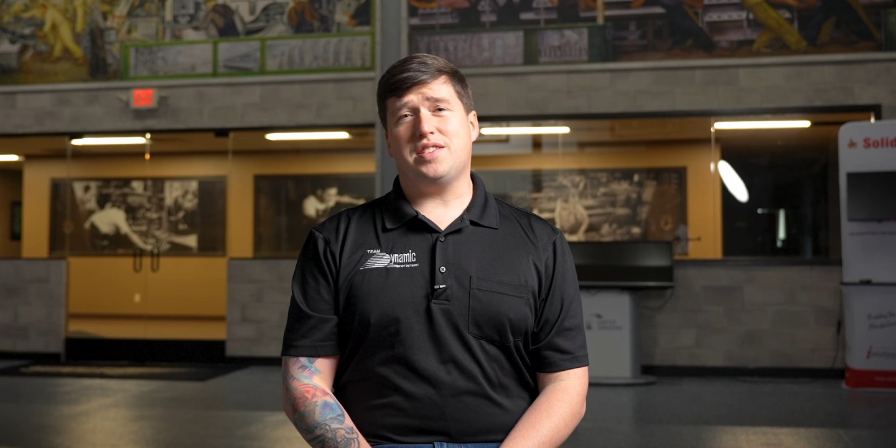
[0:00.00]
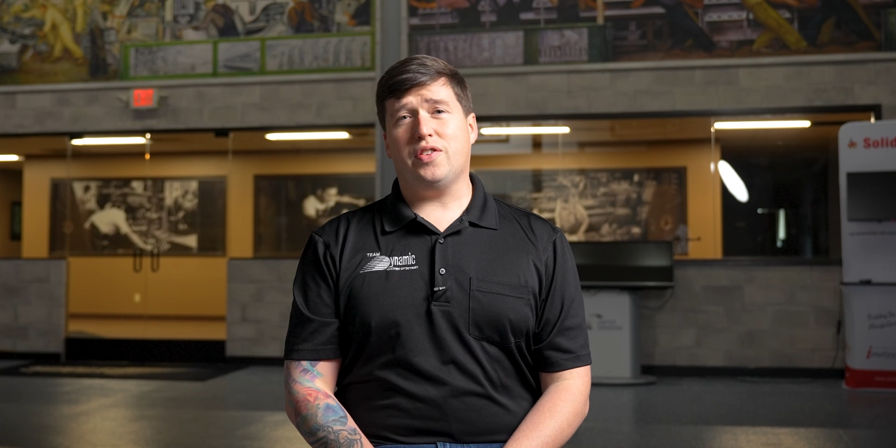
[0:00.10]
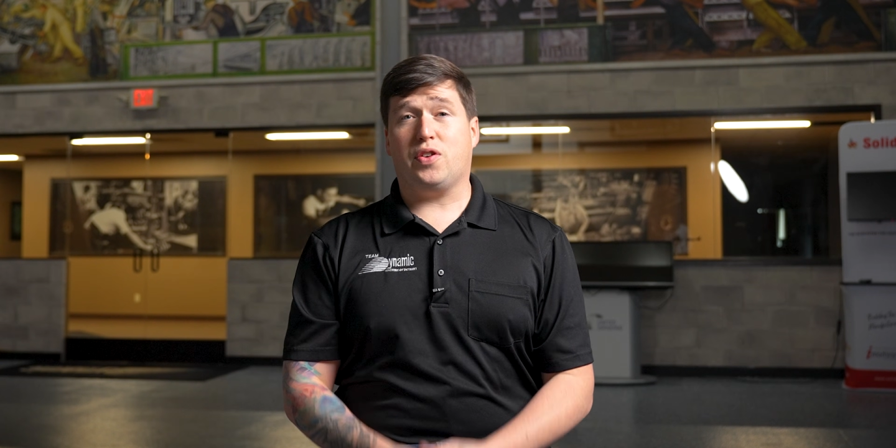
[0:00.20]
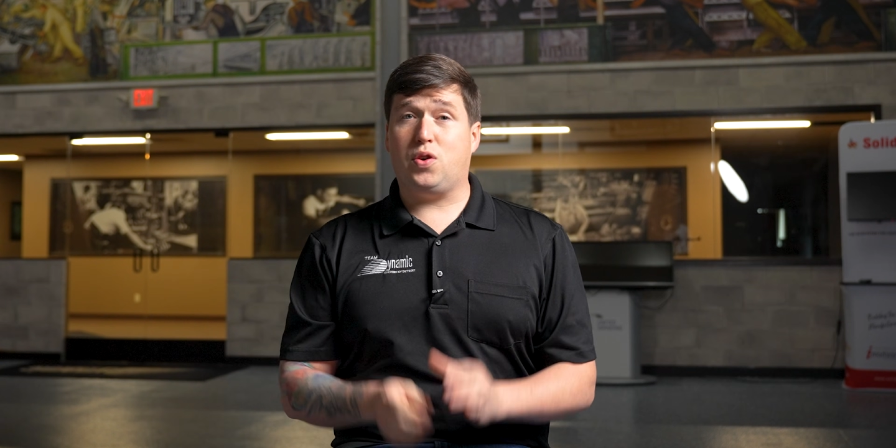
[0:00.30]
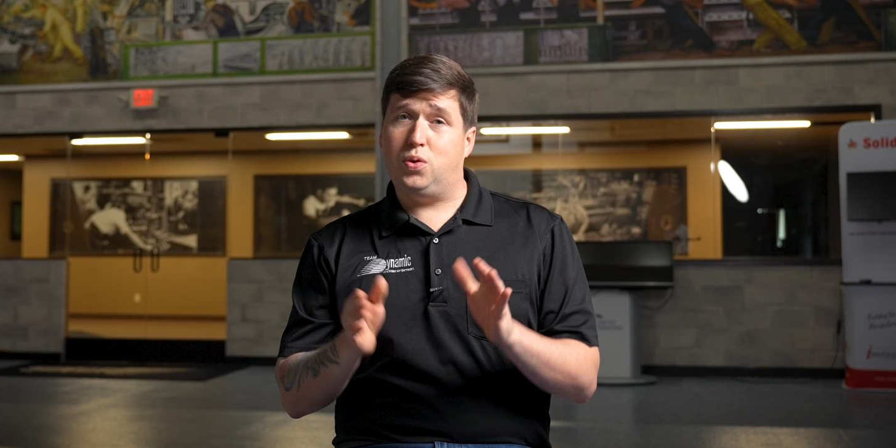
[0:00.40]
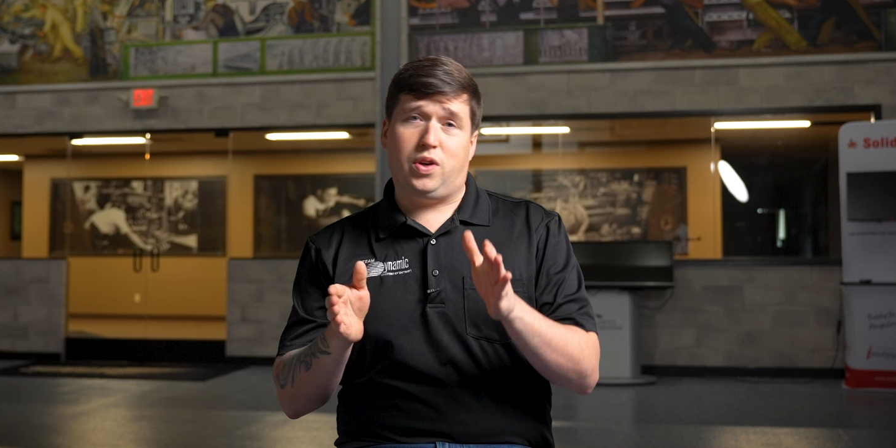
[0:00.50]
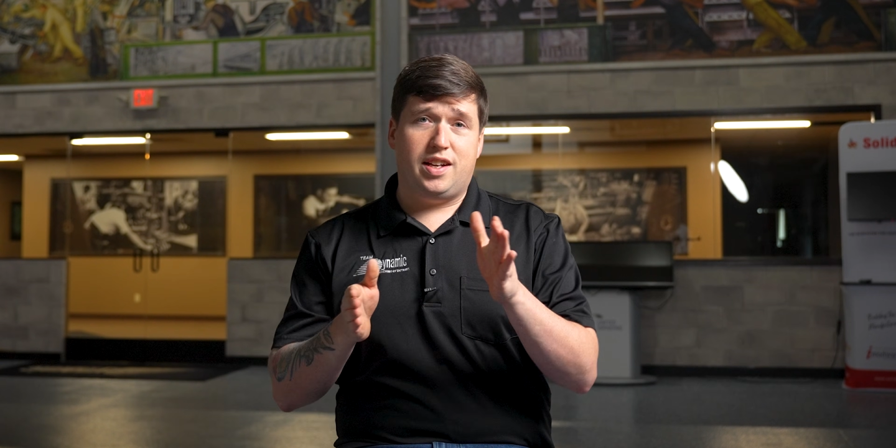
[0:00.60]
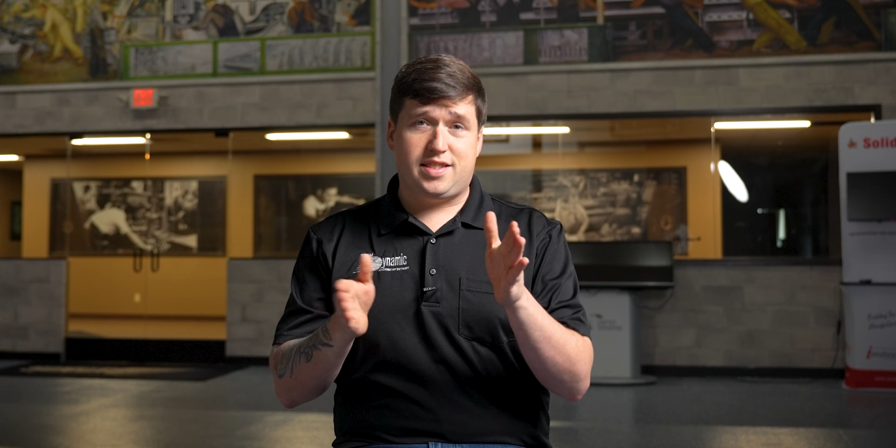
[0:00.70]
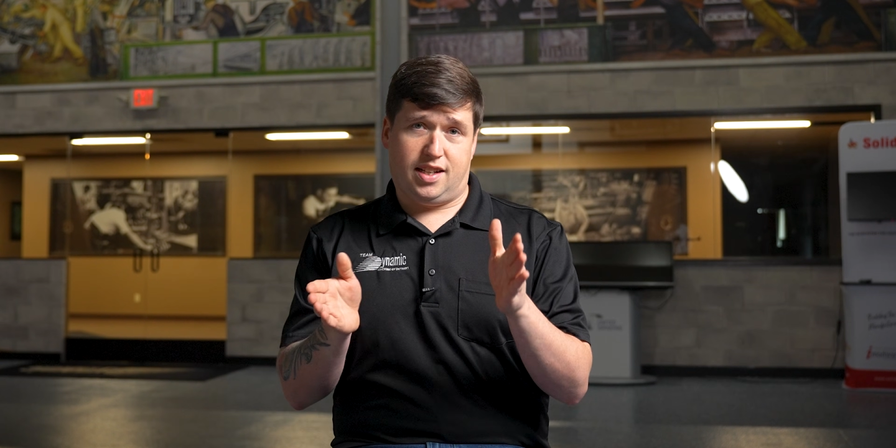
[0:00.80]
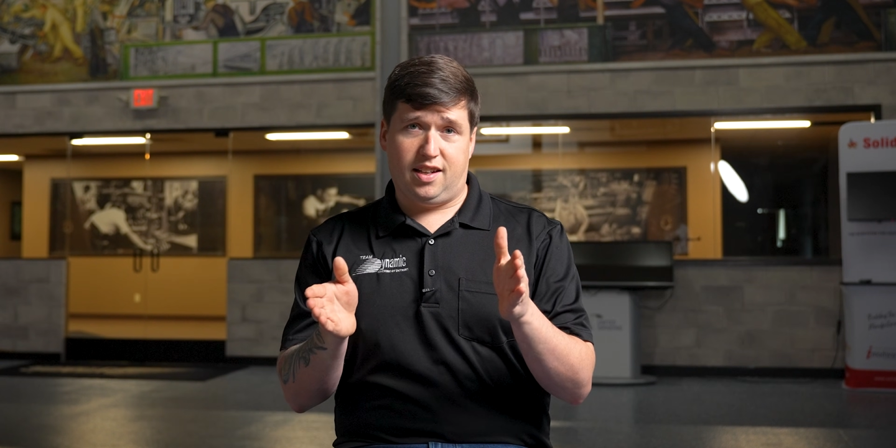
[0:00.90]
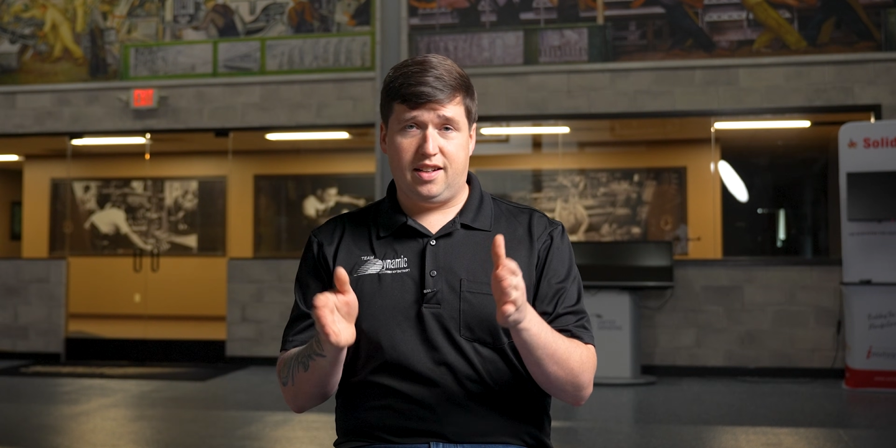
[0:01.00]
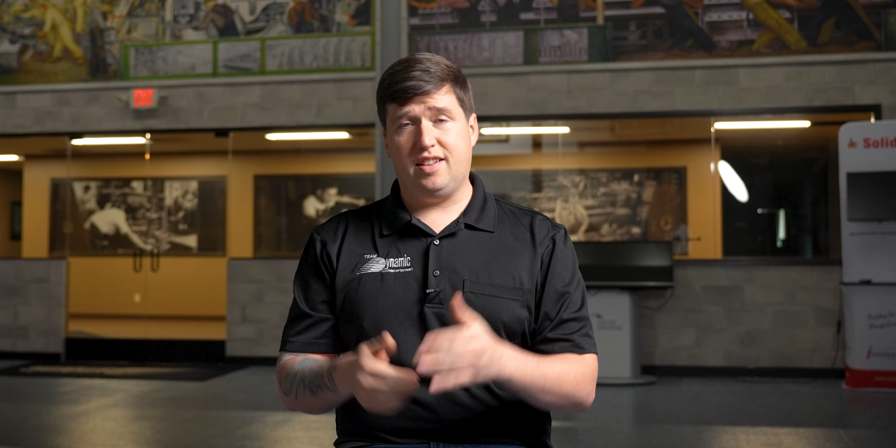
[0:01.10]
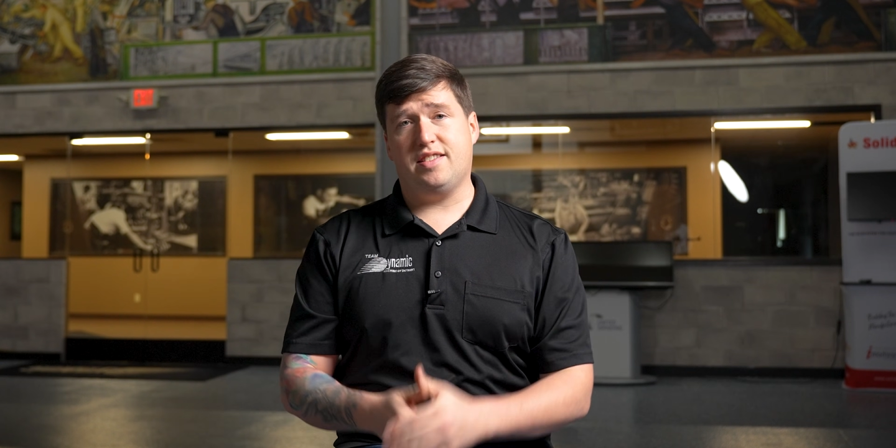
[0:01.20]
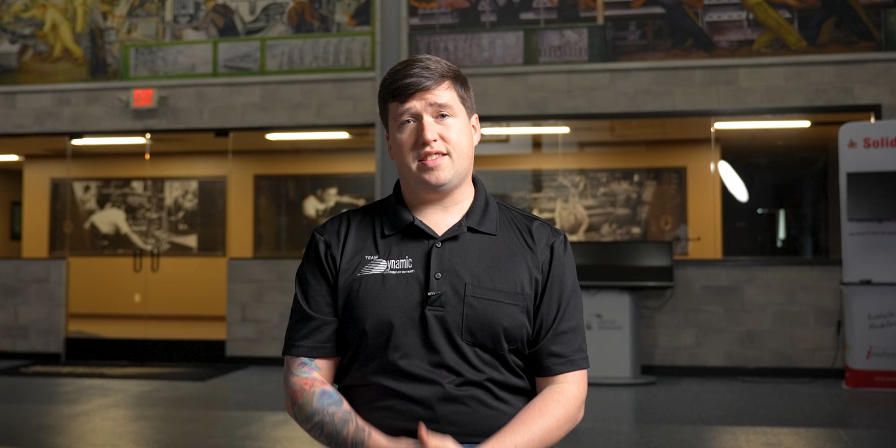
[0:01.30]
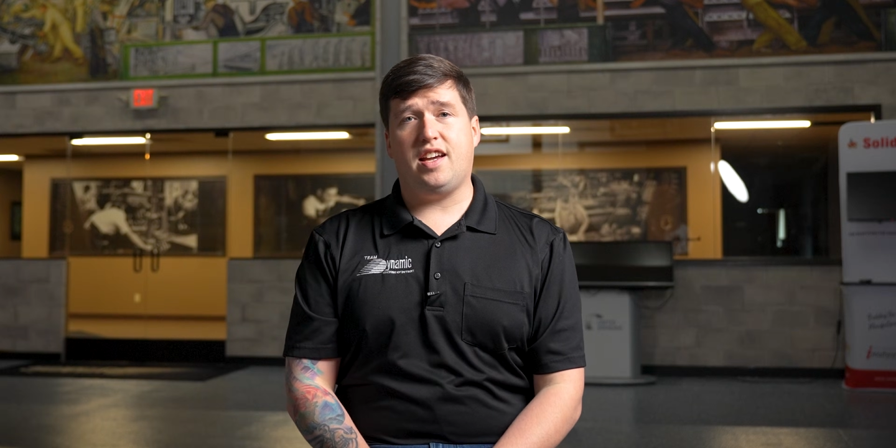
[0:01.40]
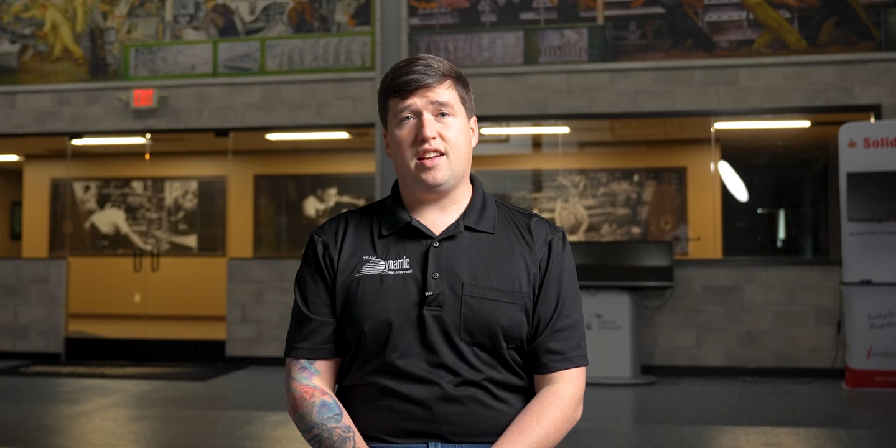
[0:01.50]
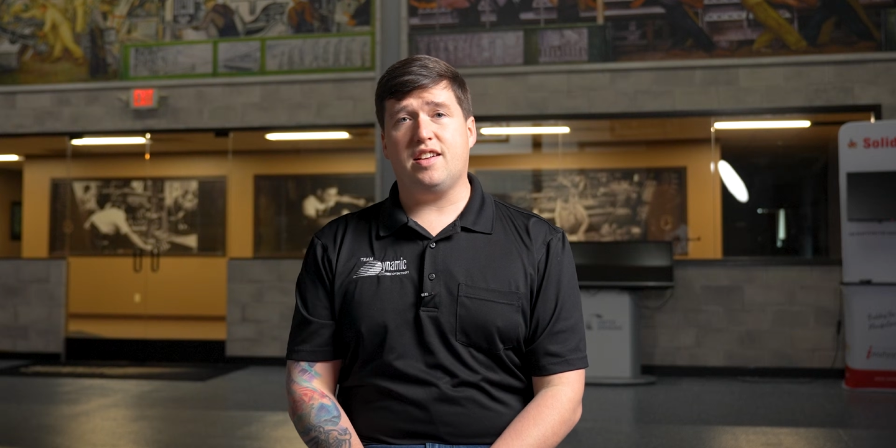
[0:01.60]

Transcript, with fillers: all the cool kids on LinkedIn say it